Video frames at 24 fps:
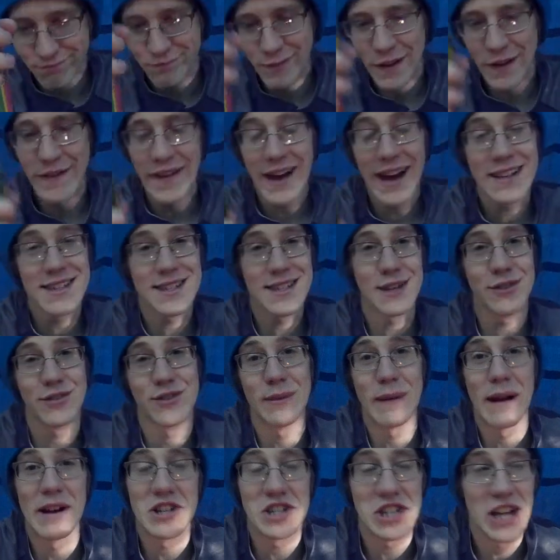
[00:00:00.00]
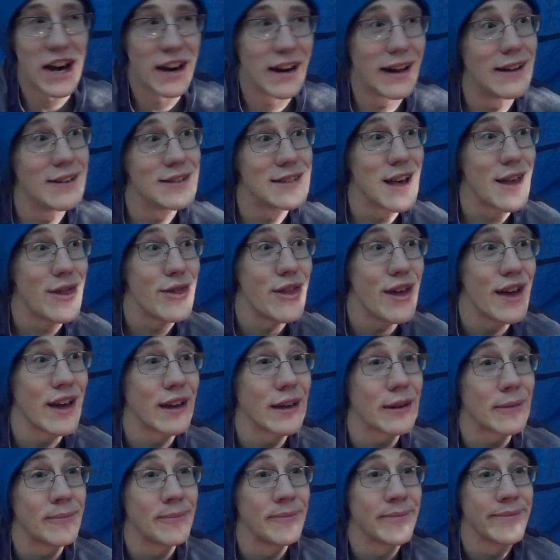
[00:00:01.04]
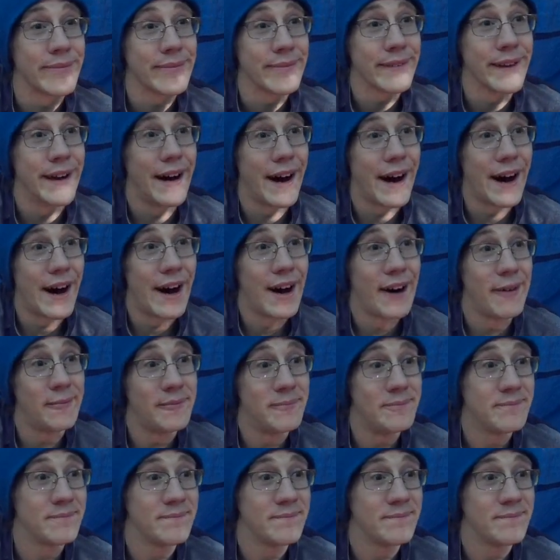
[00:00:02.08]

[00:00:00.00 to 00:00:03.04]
And that's it for my shoutouts, I think. Alrighty,